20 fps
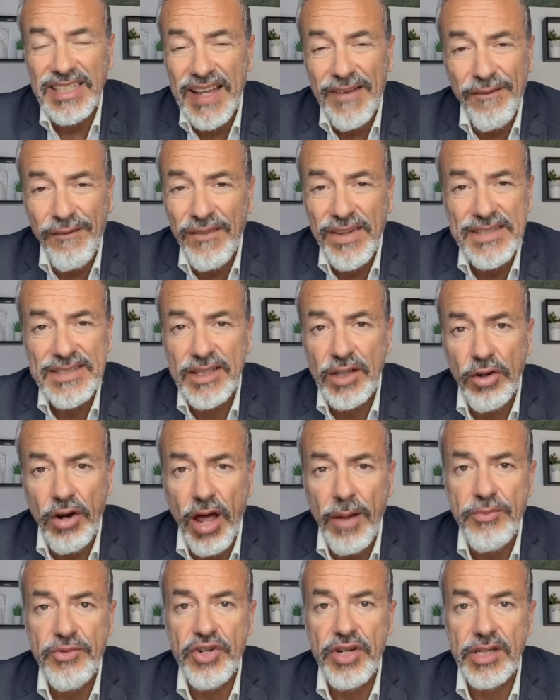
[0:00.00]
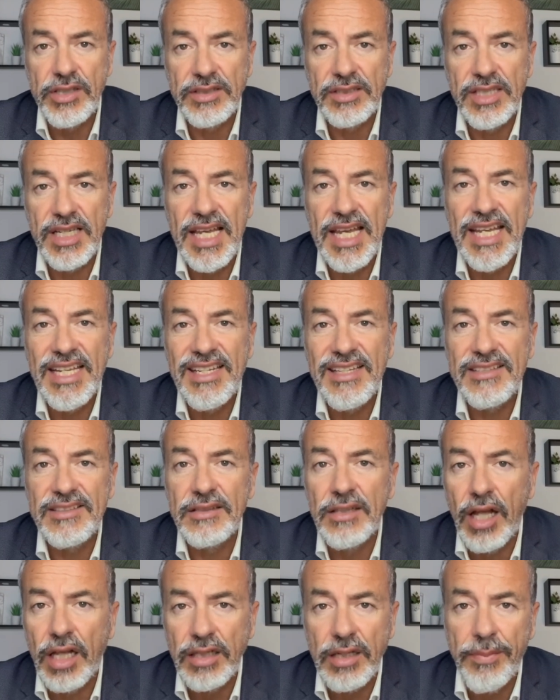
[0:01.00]
a physical object. It is
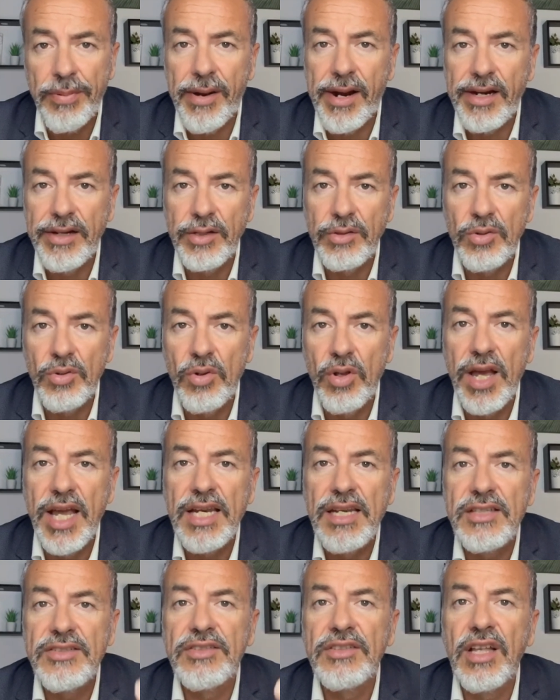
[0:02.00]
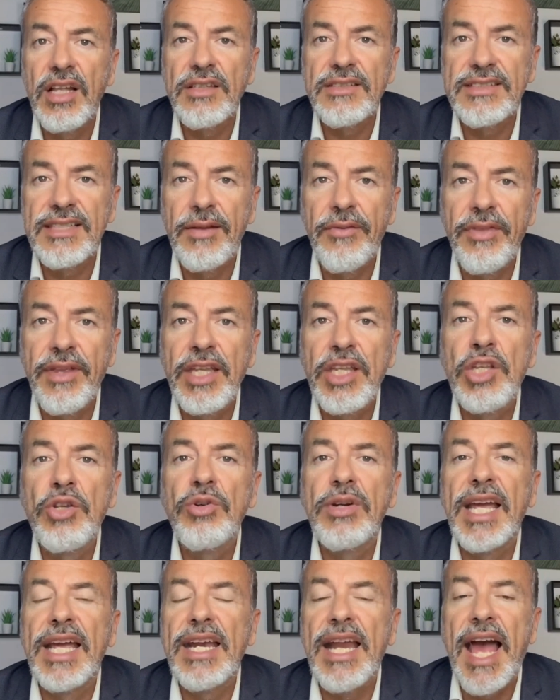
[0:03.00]
not a particle. It is not something you
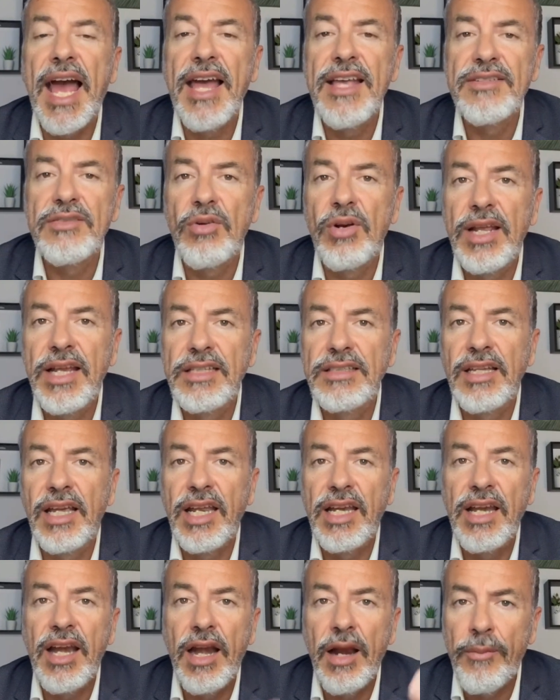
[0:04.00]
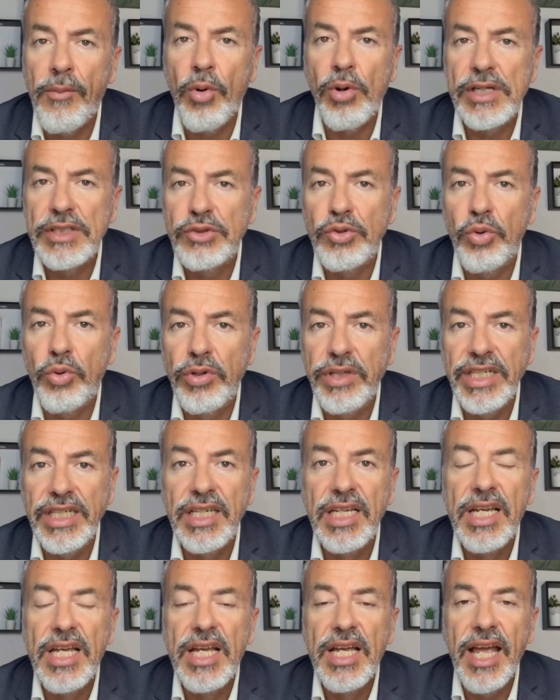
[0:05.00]
can isolate in a laboratory
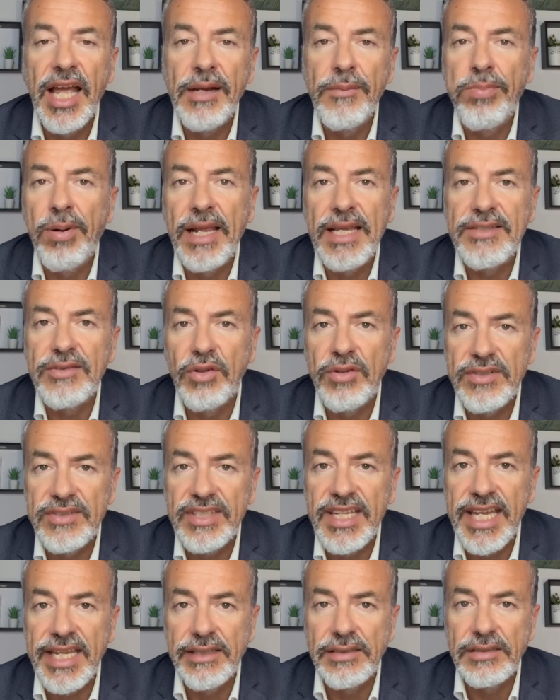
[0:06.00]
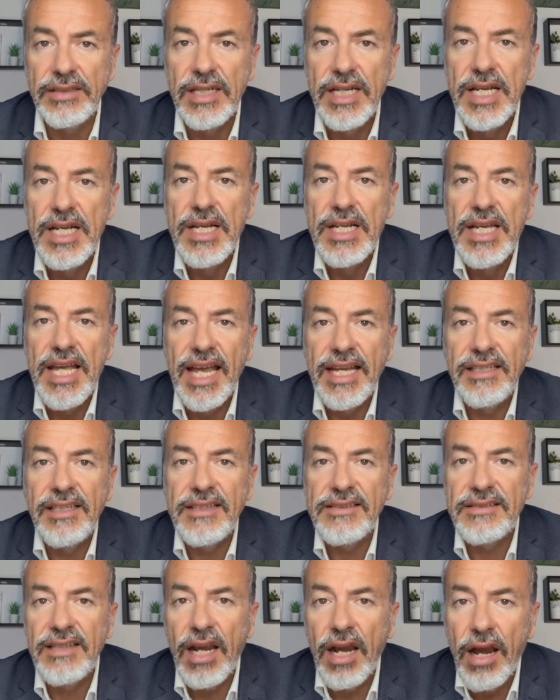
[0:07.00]
and place on a scale. It
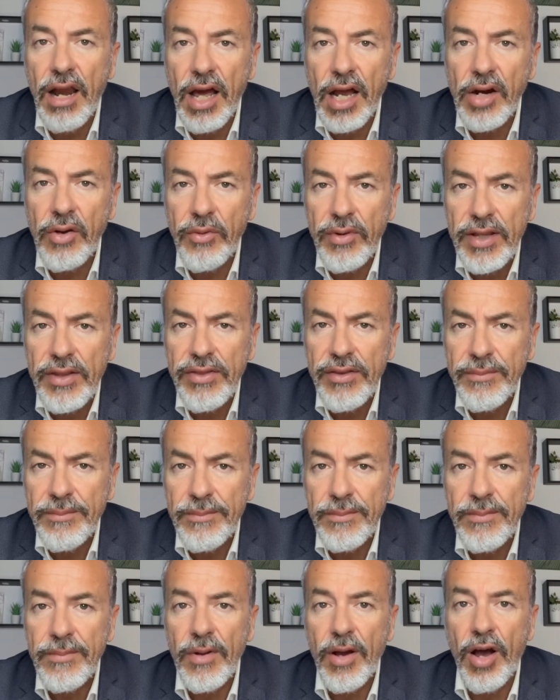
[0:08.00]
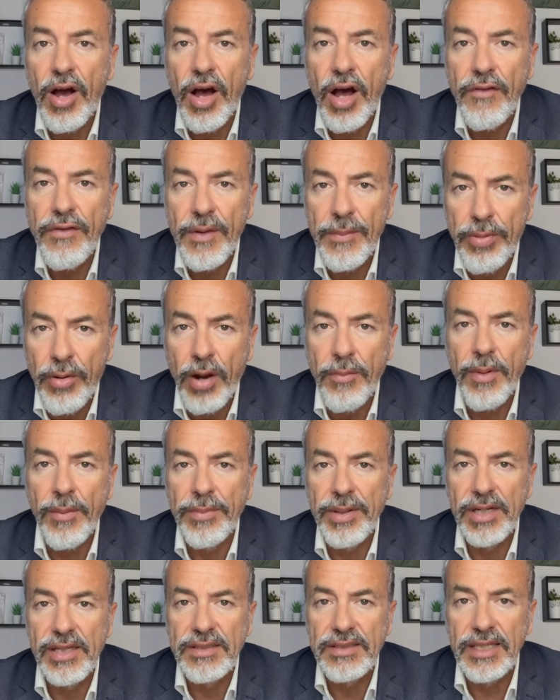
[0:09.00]
is the logarithm of a
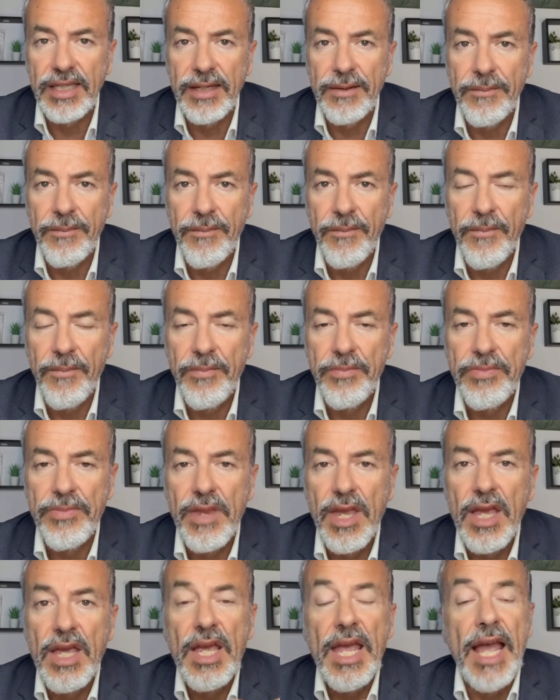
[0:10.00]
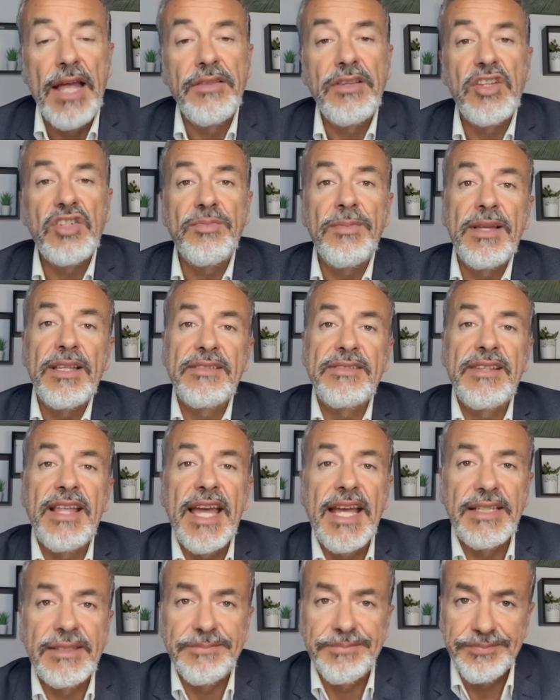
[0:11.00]
probability. And this means
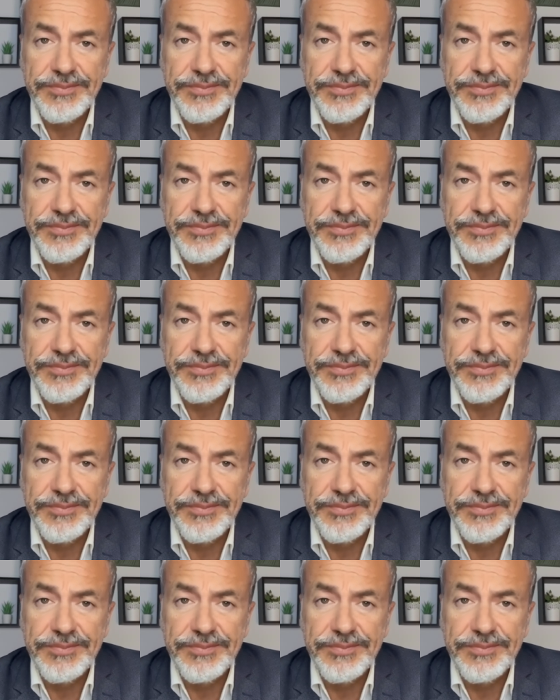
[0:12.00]
that